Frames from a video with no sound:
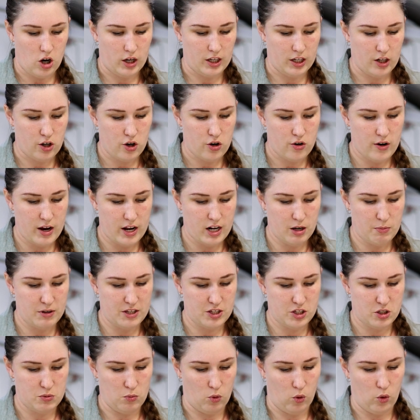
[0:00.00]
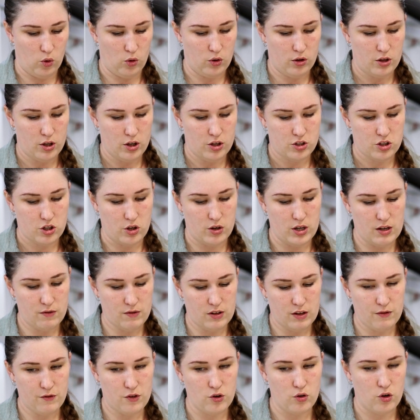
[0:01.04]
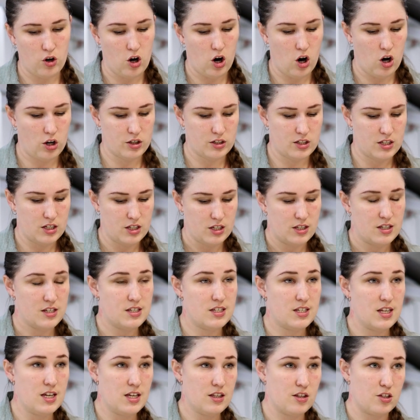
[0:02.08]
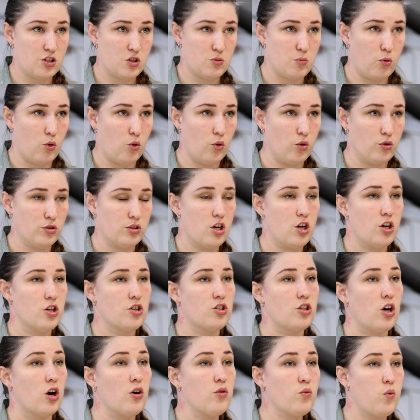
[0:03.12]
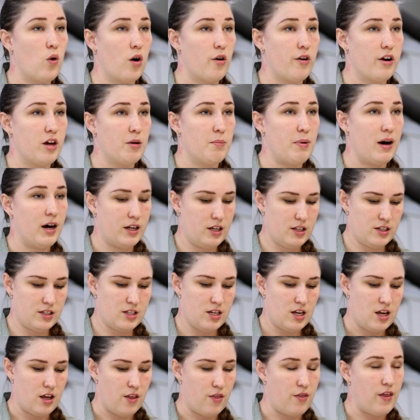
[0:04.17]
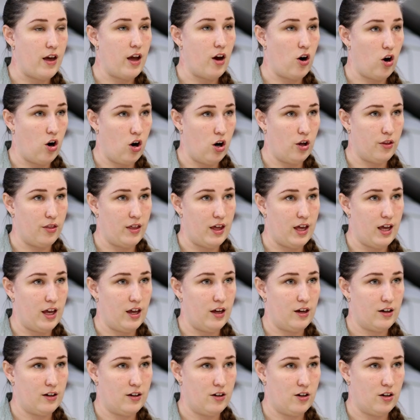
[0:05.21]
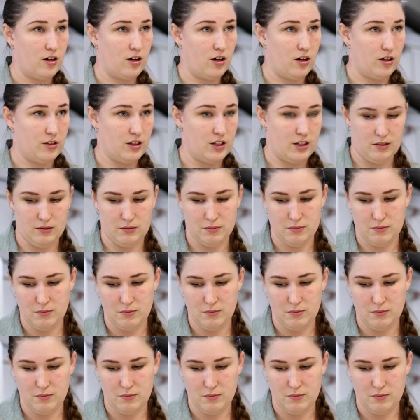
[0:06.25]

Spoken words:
are incredibly small, so even if you can't see the spores, don't worry about it. They are there on the